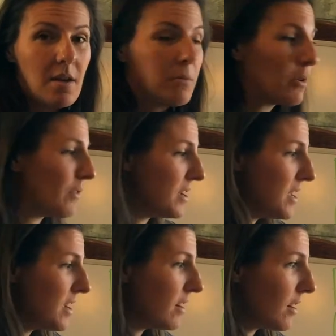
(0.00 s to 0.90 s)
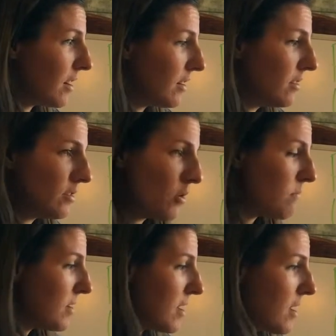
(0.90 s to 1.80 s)
But over here, nope,
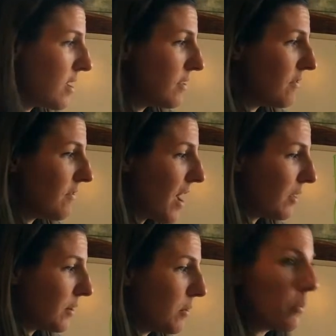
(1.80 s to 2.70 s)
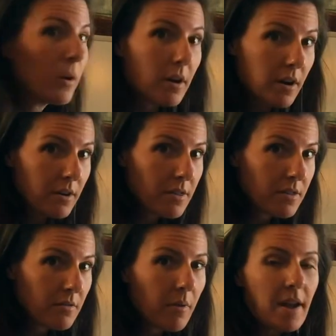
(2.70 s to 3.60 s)
Valerie
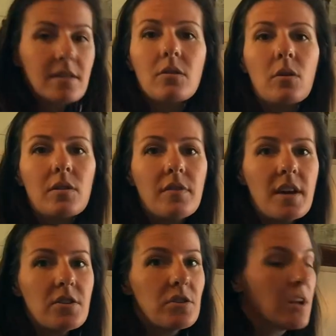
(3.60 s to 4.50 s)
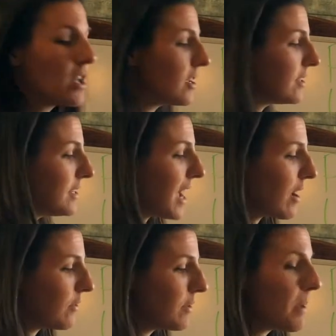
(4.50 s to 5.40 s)
Worth writes goldfish
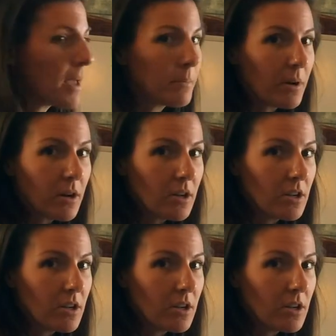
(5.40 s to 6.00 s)
down the paper.